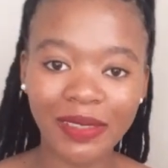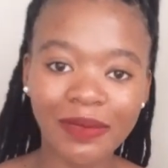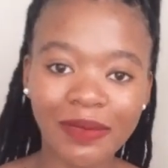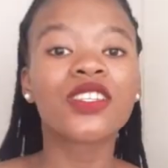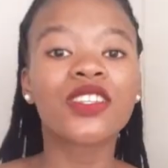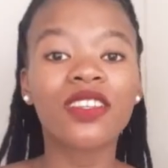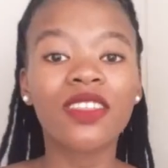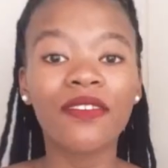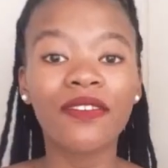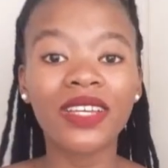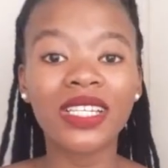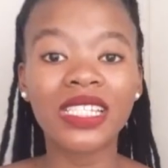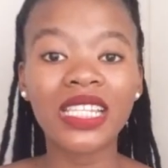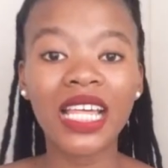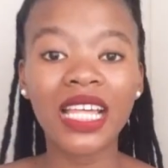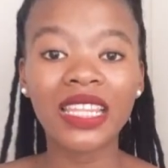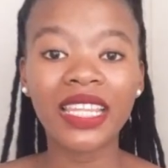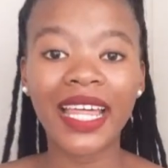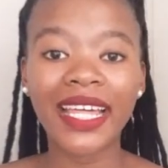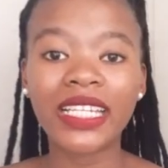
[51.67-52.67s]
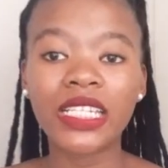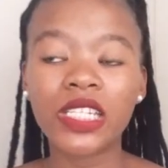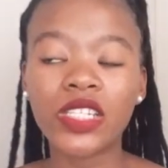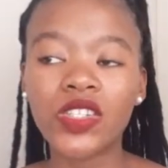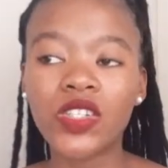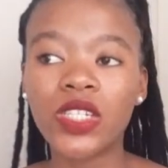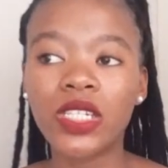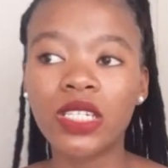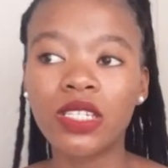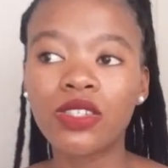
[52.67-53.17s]
So the first thing that
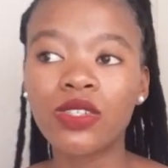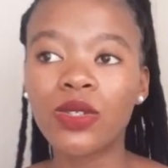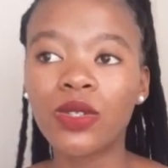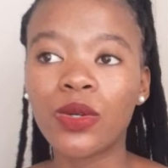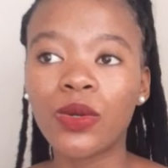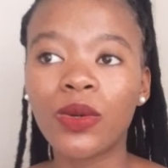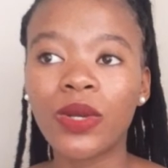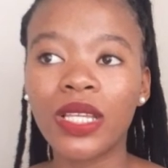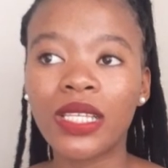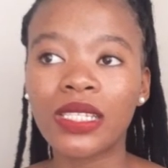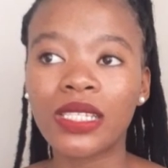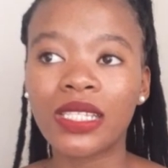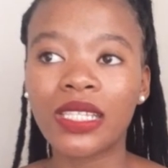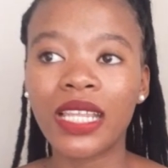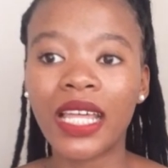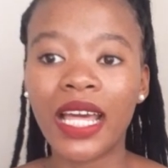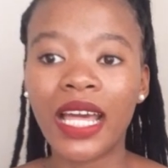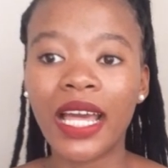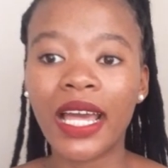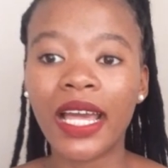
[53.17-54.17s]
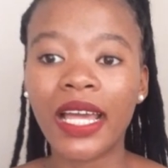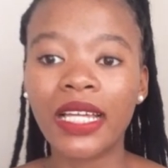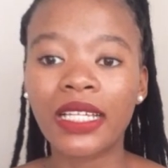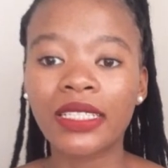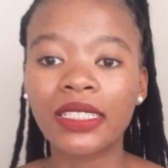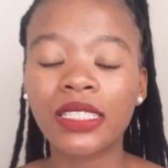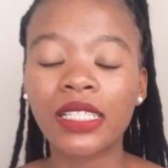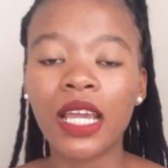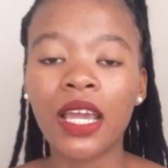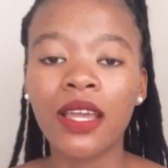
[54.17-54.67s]
you need to know is
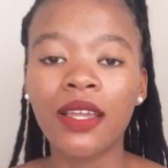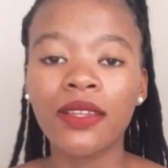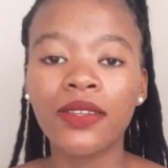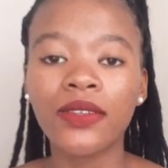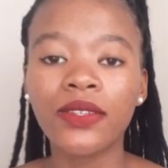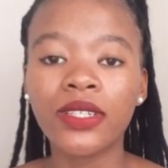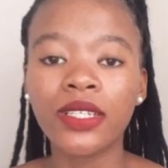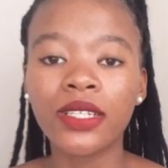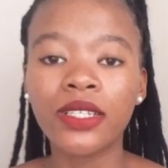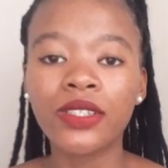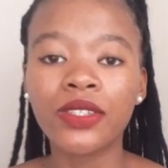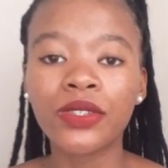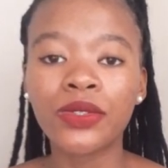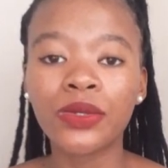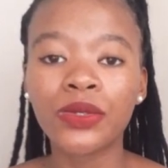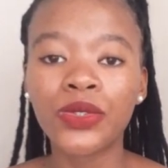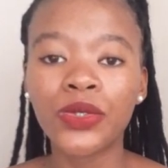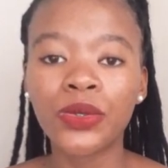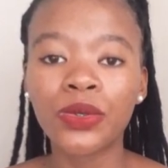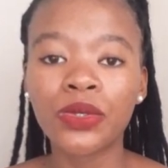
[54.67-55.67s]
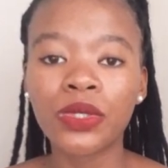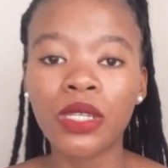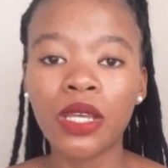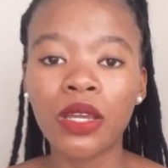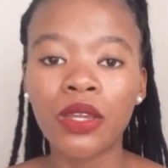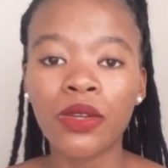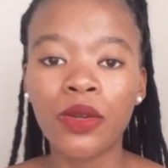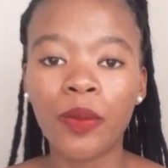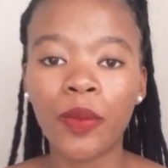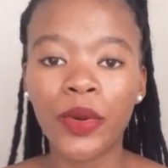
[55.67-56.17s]
that you need to choose
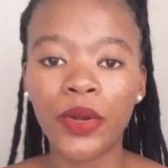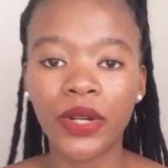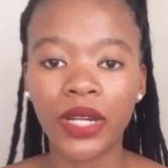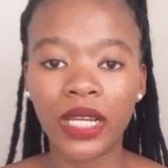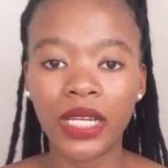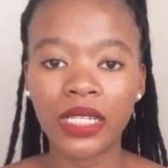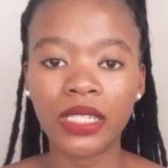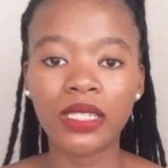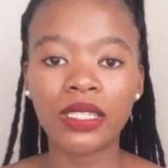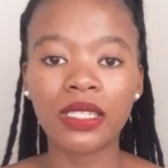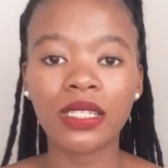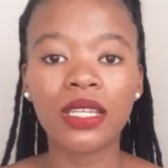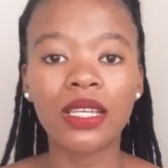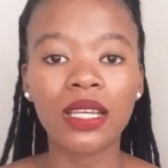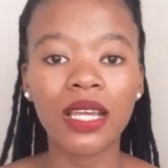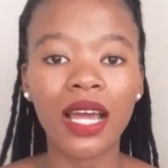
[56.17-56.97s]
your products.